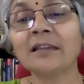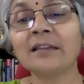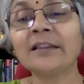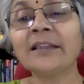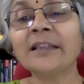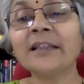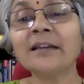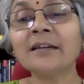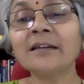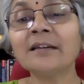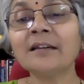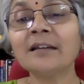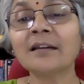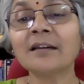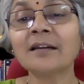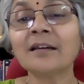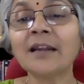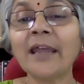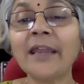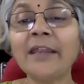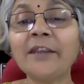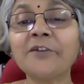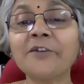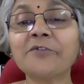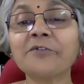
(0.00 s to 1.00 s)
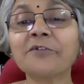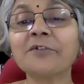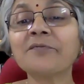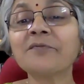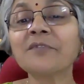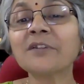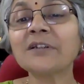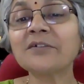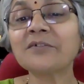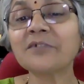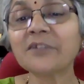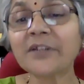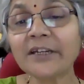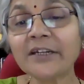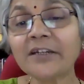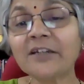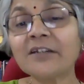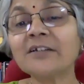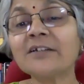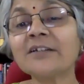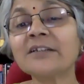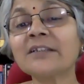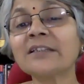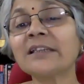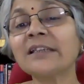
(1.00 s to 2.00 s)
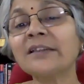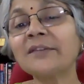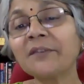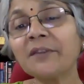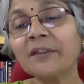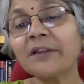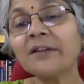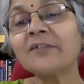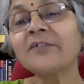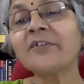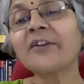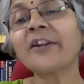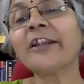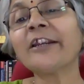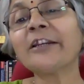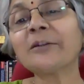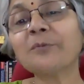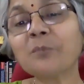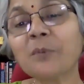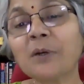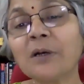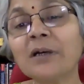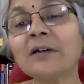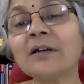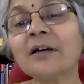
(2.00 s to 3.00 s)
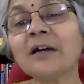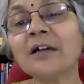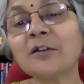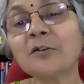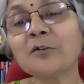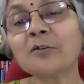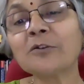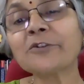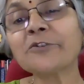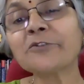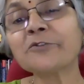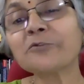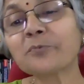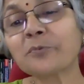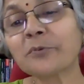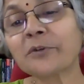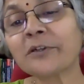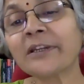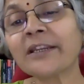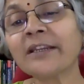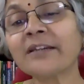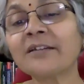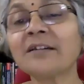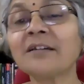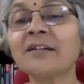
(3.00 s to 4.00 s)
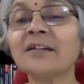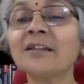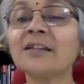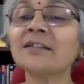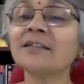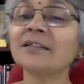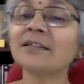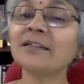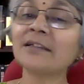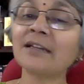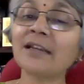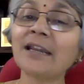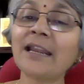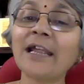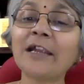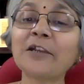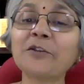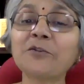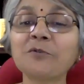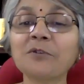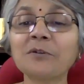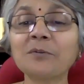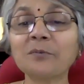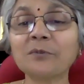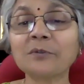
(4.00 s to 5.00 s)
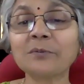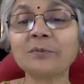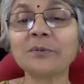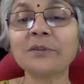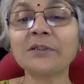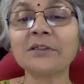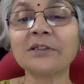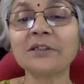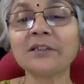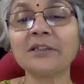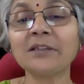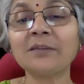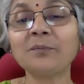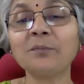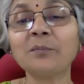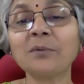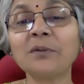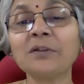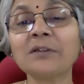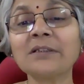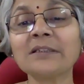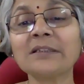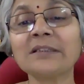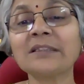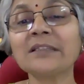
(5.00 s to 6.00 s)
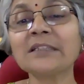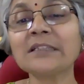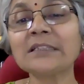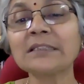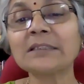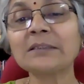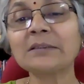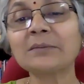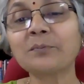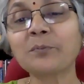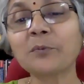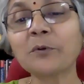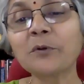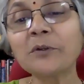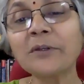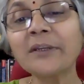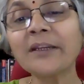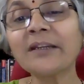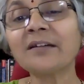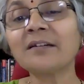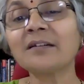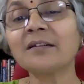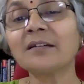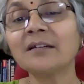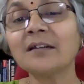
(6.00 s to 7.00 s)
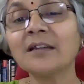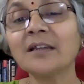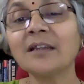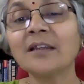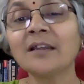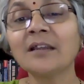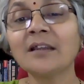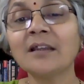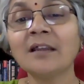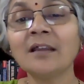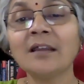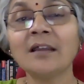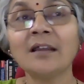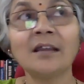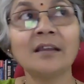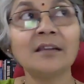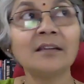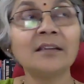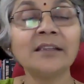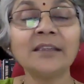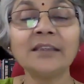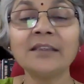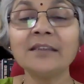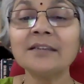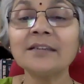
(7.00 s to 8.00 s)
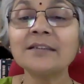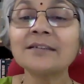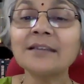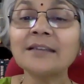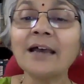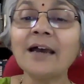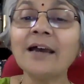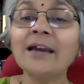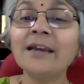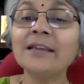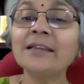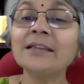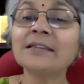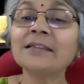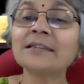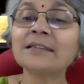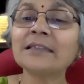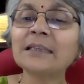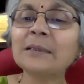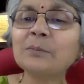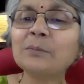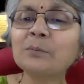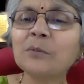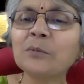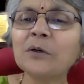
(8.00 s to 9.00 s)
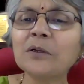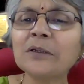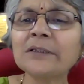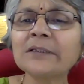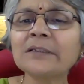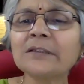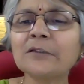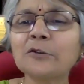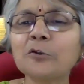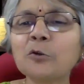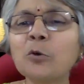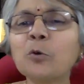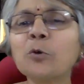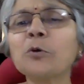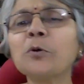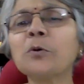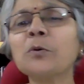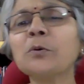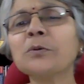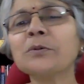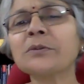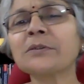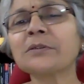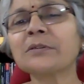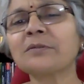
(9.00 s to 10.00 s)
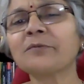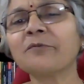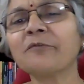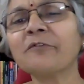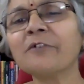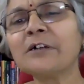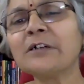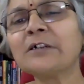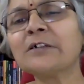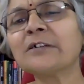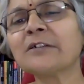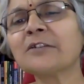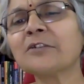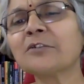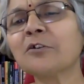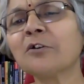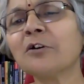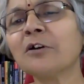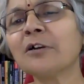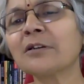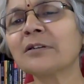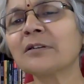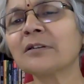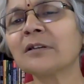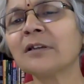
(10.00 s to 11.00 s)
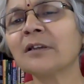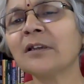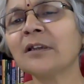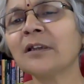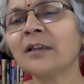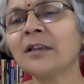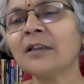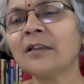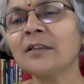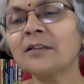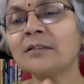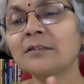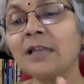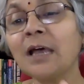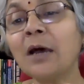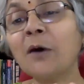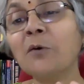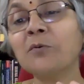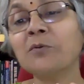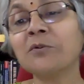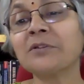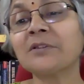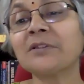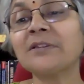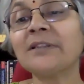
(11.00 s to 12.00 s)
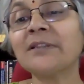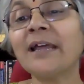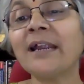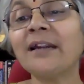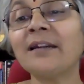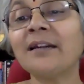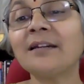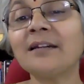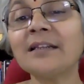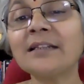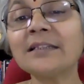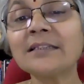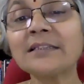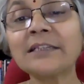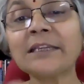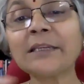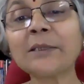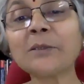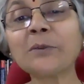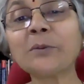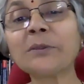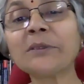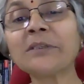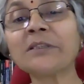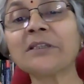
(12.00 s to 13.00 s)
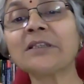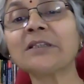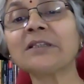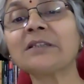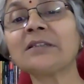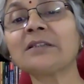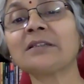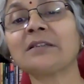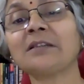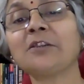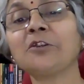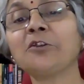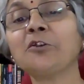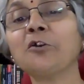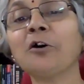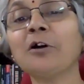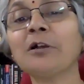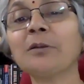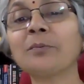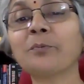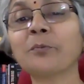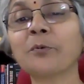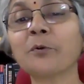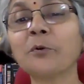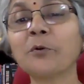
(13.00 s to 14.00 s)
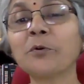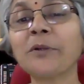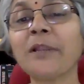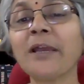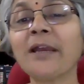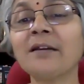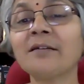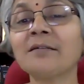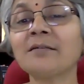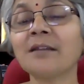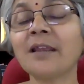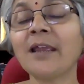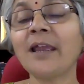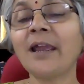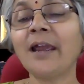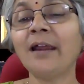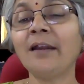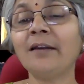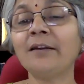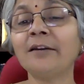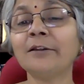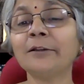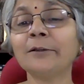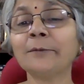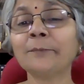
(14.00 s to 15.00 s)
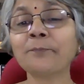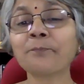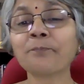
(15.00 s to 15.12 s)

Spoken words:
Then right of the traders in their trademark are also protected as intellectual property because this protect the signs, symbols, logos, words, or sounds that distinguishes your product and